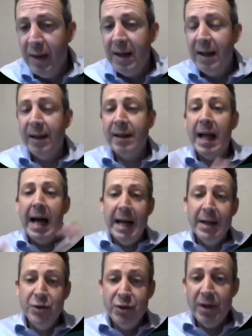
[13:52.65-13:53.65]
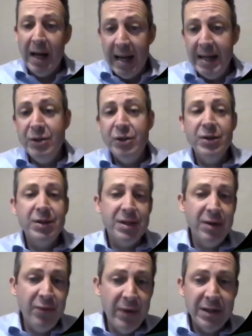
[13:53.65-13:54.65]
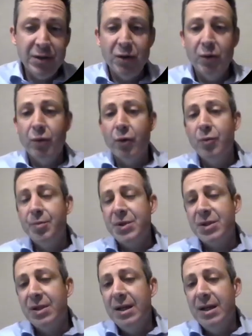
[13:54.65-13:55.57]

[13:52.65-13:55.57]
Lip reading: large agents, investor groups,